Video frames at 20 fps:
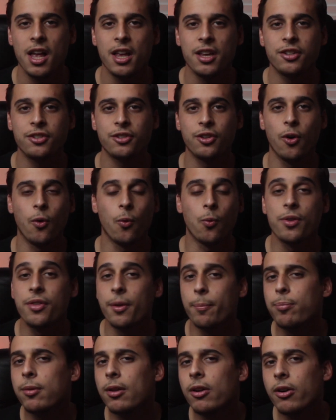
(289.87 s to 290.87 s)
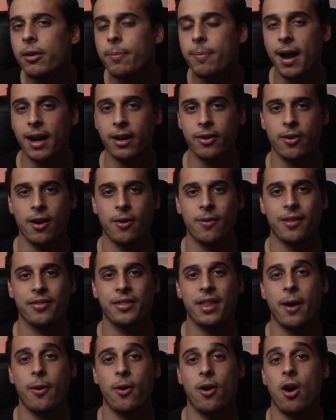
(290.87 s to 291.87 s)
So with a blur background, and
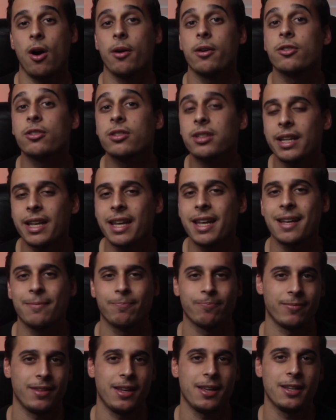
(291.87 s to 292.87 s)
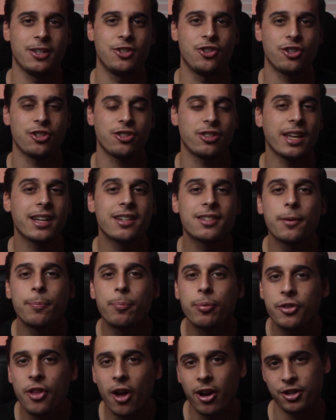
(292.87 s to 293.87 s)
that honestly just takes the
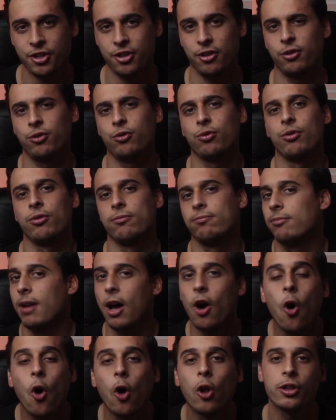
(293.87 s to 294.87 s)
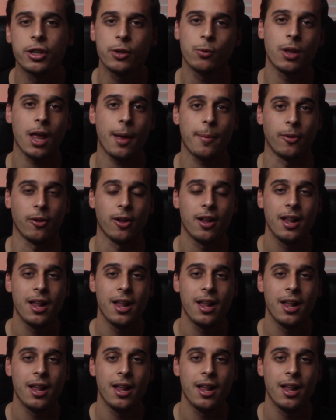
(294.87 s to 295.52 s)
production to a whole new level.